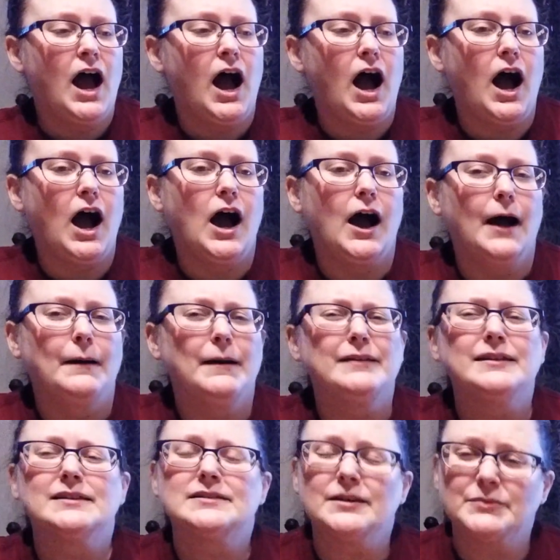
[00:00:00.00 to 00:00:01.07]
And
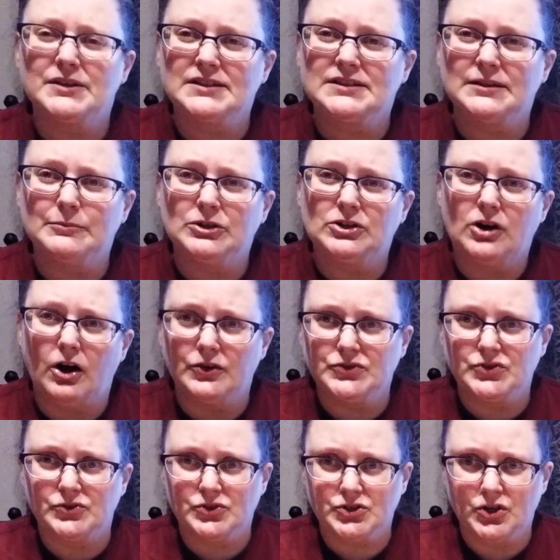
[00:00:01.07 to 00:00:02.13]
then something similar
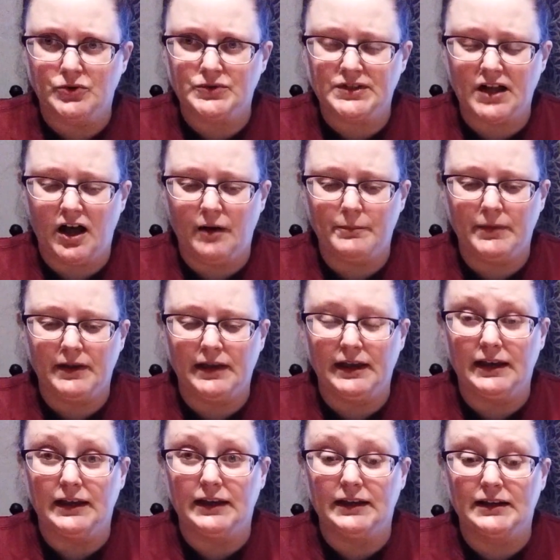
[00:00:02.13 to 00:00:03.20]
also shows up
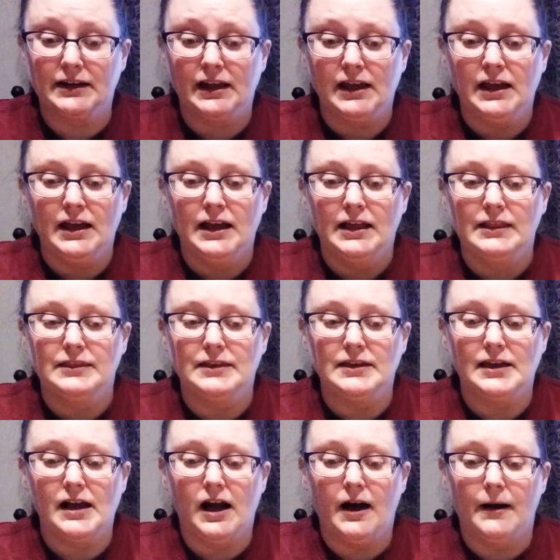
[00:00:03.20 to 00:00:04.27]
in
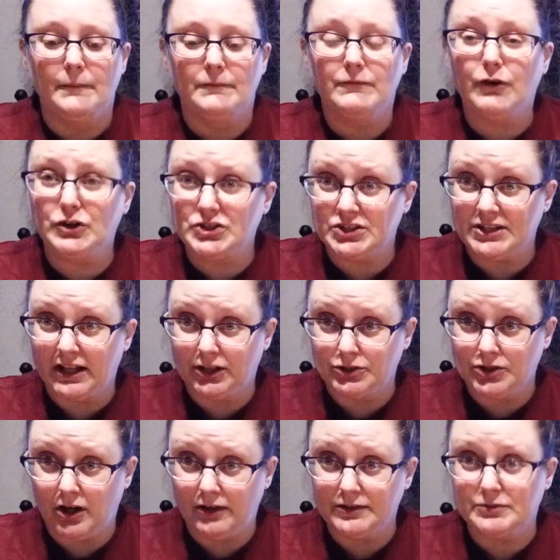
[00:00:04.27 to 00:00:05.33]
the fortune teller
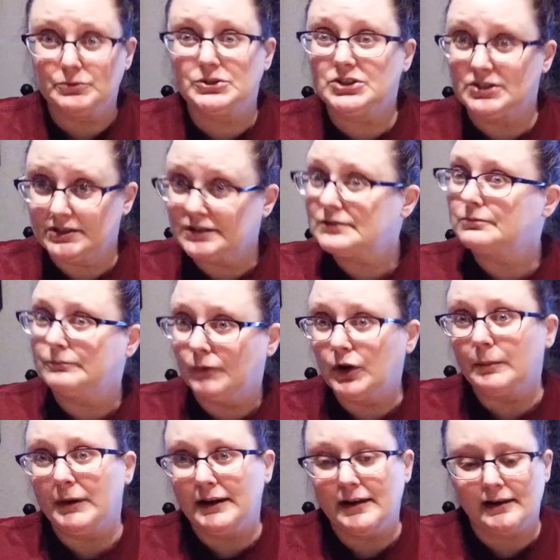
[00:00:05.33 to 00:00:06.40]
dolls, which is one
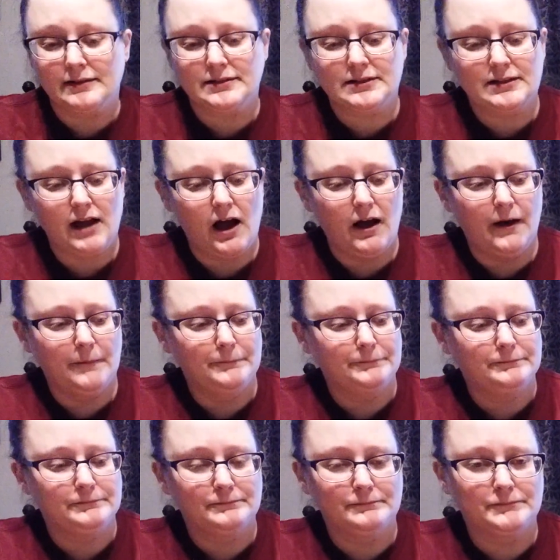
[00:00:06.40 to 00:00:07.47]
of my next
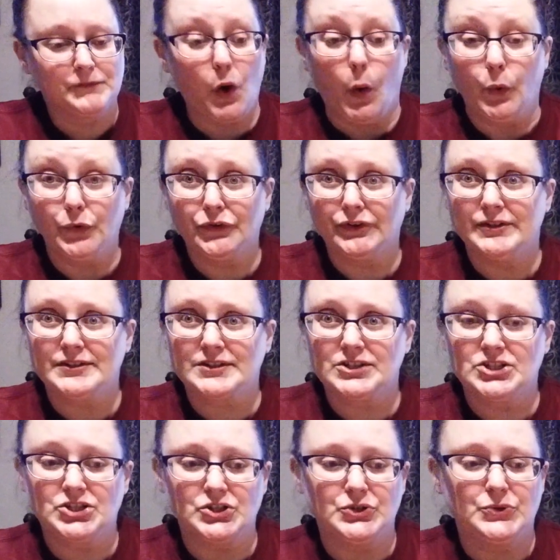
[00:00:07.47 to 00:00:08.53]
goals, is to
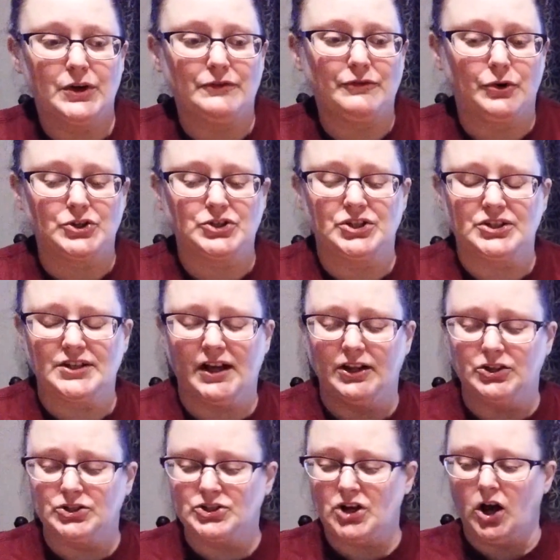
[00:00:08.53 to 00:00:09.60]
do a fortune
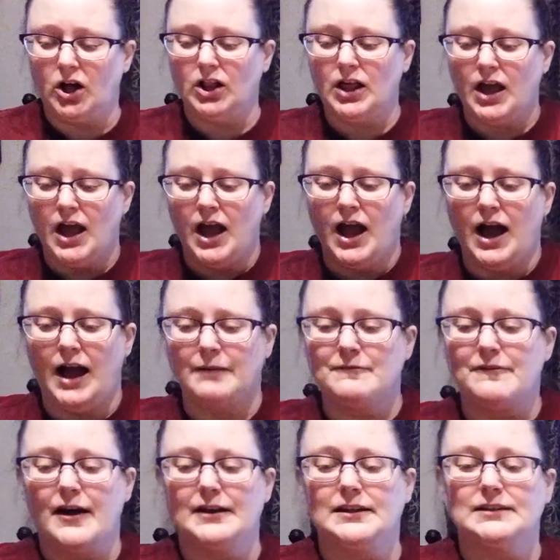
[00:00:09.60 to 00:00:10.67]
teller doll. I'm
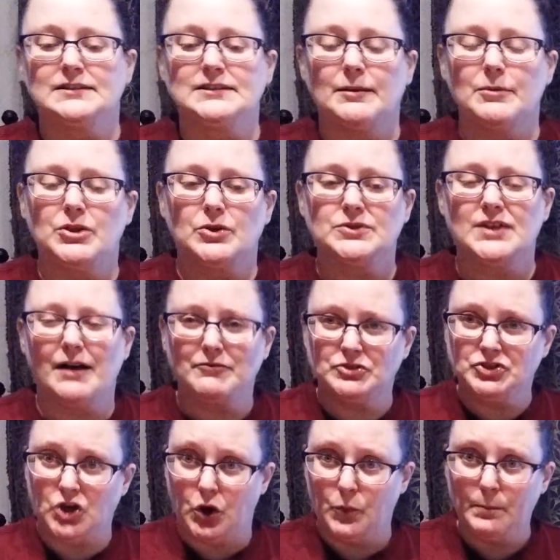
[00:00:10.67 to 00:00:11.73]
finding some of those have a
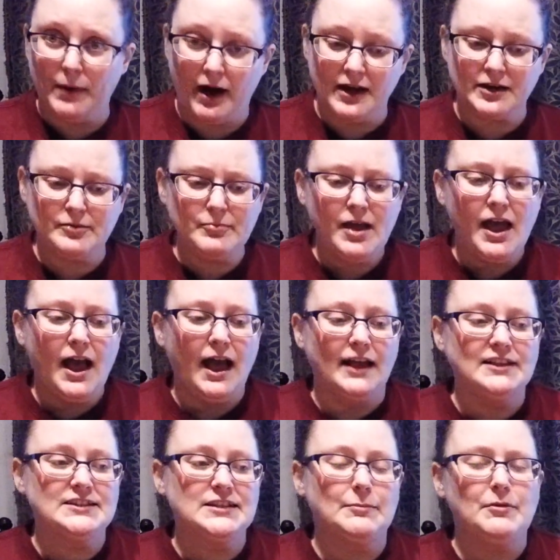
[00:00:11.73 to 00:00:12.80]
dome bottom
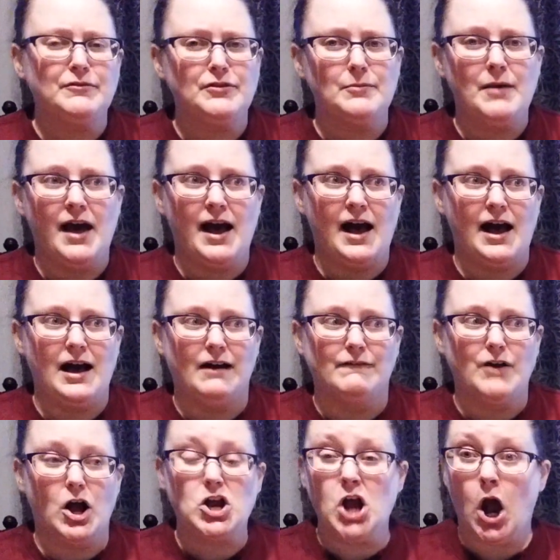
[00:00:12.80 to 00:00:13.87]
and some of them have
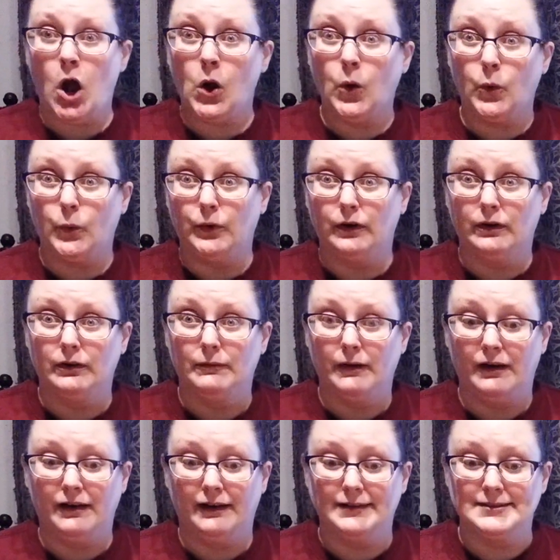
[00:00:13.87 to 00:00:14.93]
a cone
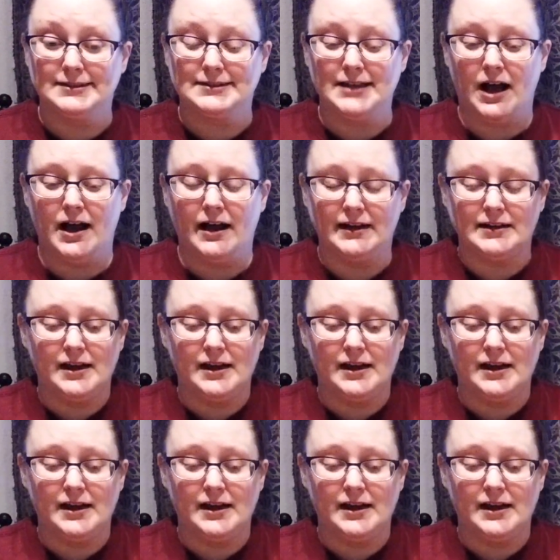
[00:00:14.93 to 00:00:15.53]
inside.